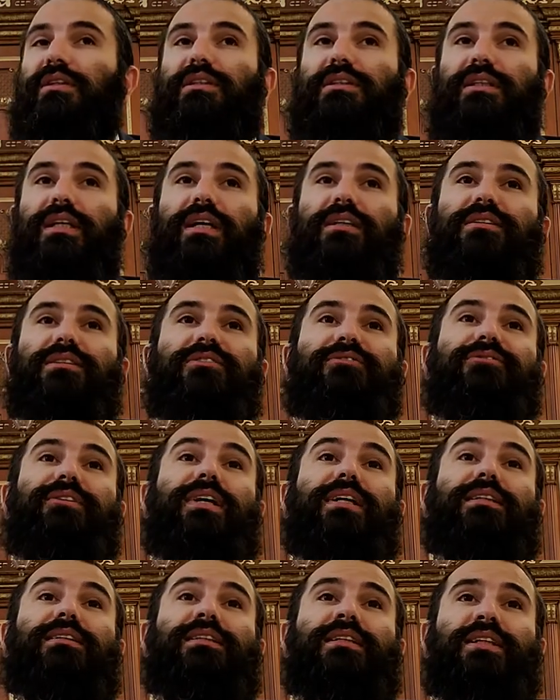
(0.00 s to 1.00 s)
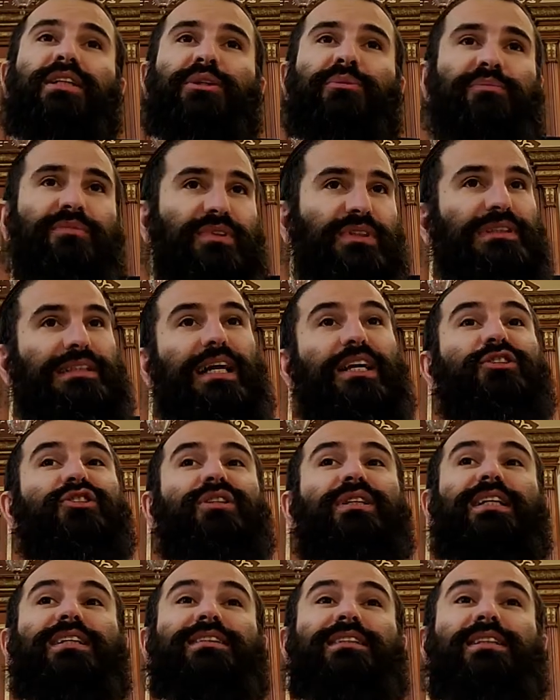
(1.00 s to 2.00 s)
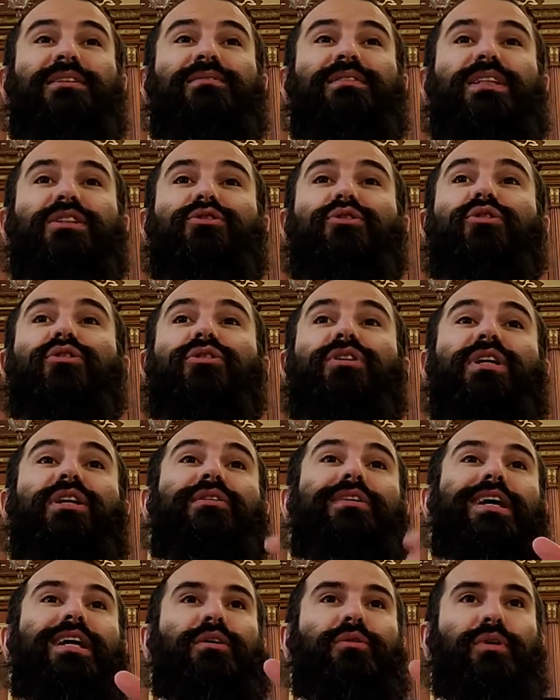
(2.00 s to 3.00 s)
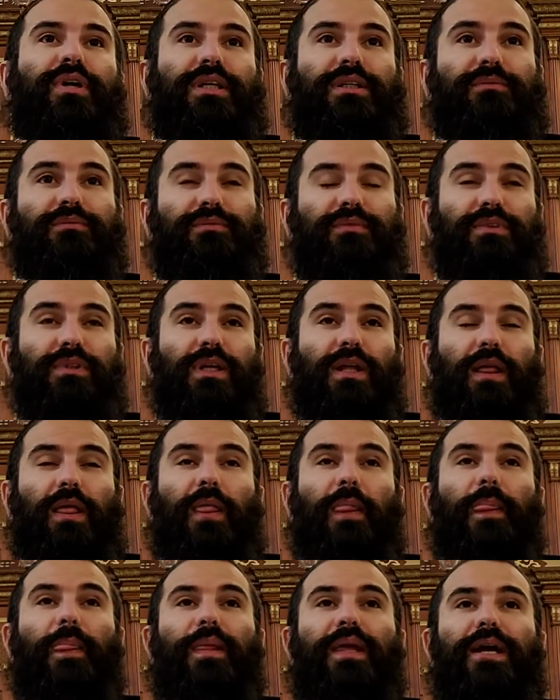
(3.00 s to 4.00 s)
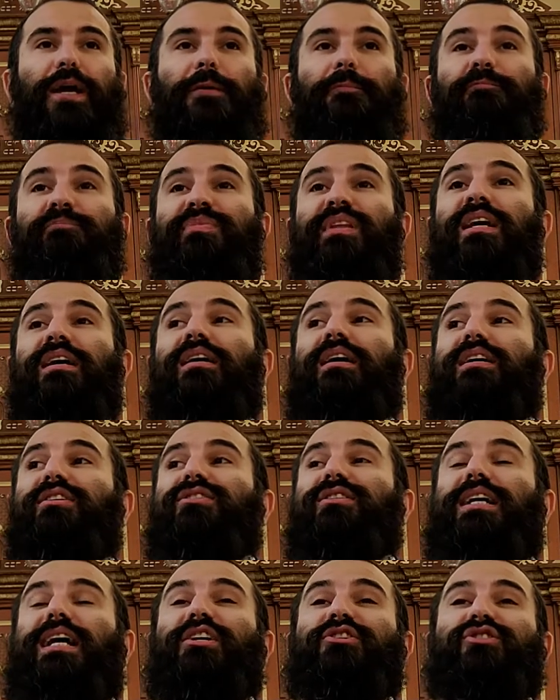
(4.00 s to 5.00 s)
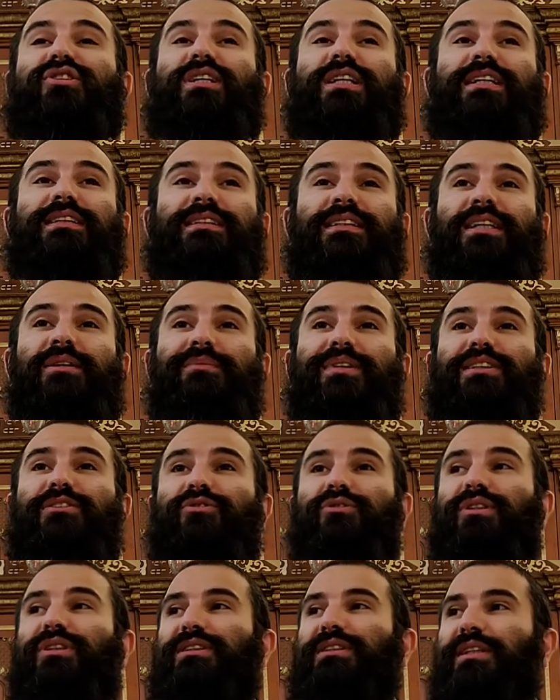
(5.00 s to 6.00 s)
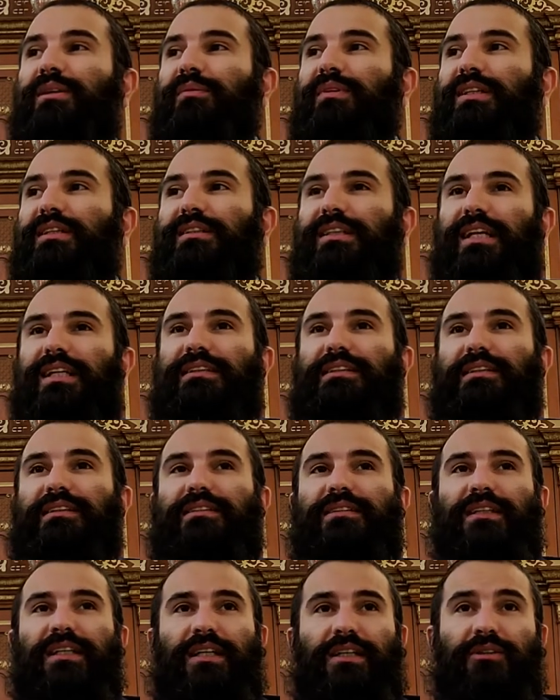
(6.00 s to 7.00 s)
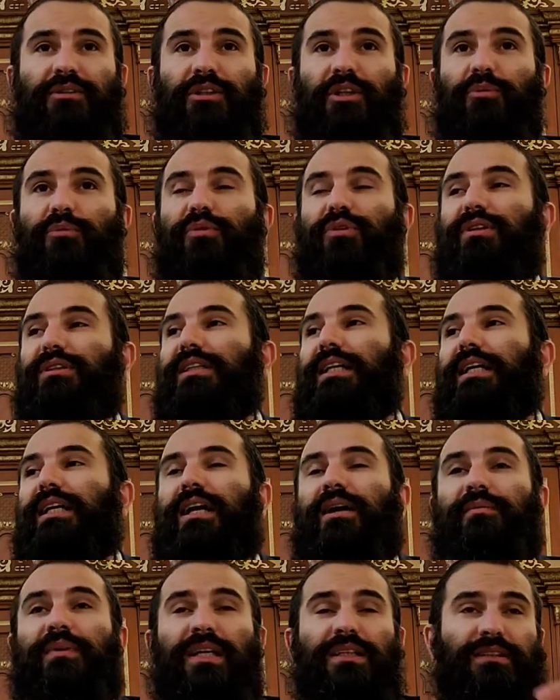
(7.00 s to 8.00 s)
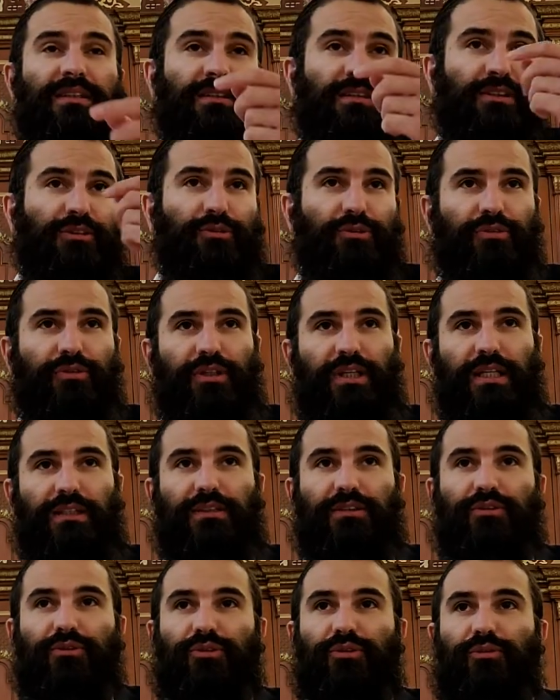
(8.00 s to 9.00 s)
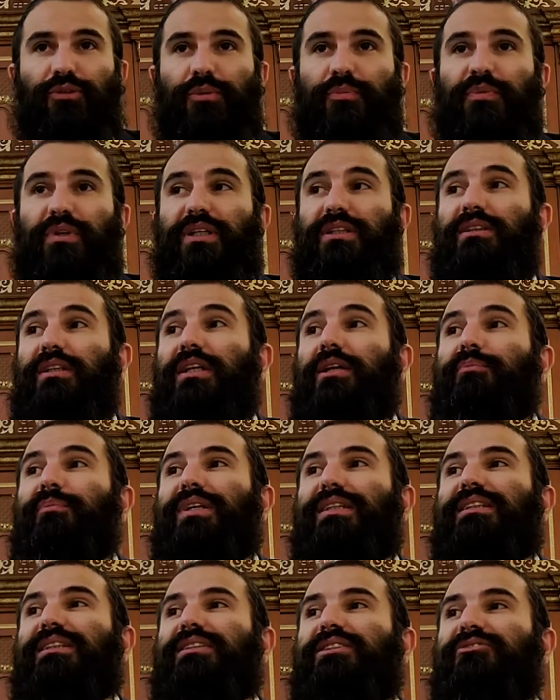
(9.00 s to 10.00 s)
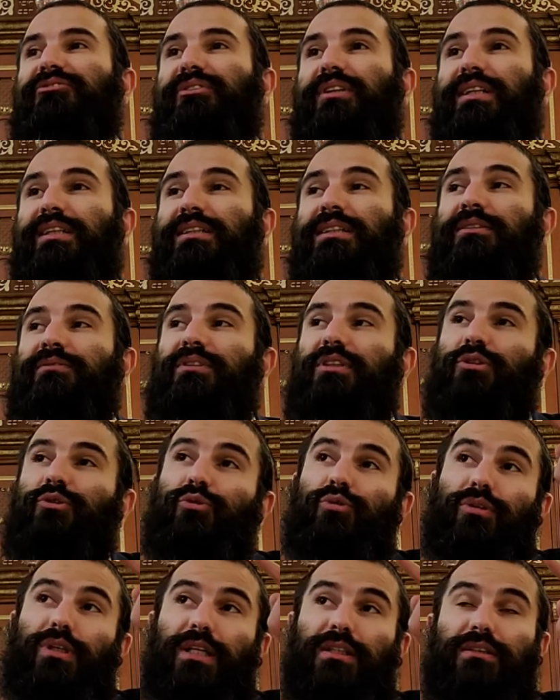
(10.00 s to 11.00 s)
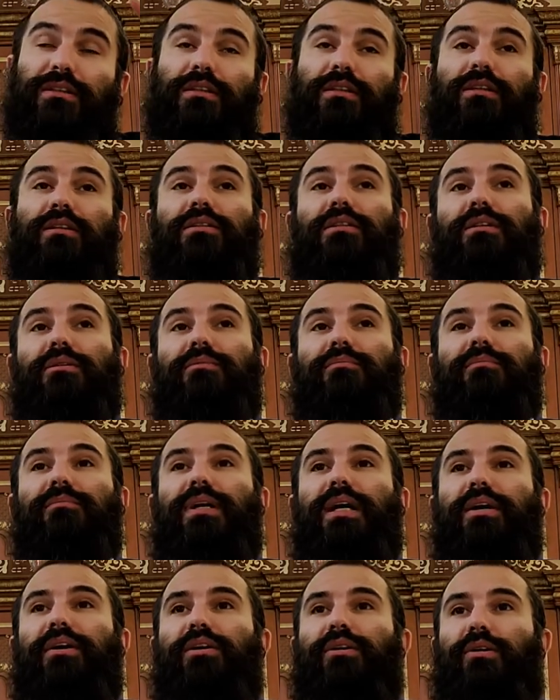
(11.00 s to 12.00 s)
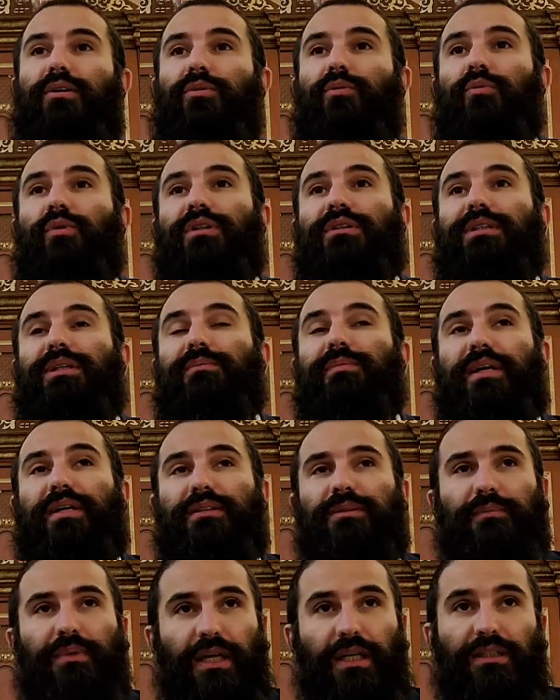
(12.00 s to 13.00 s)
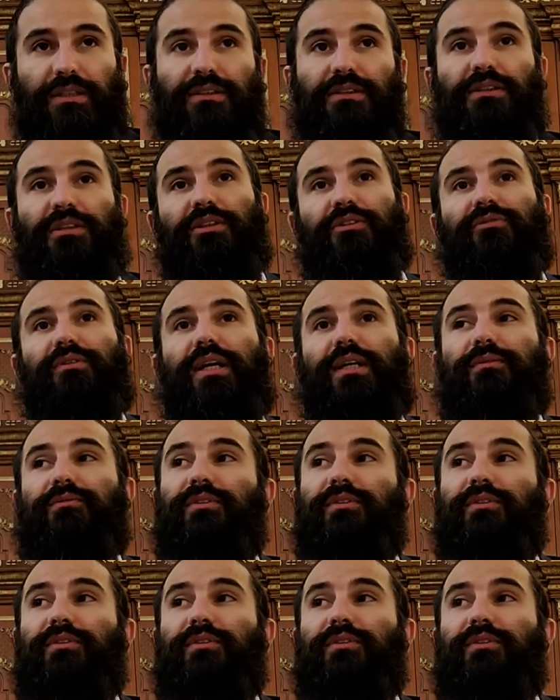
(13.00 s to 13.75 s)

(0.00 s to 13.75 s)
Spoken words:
yeah, Sephardim, the Ashkenazim, they do kriya right away. Yeah, so Ashkenazim, as soon as somebody dies, they say and they do kriya, they do the ripping. But the Sephardim, they do it at the burial when they bury the body. Right?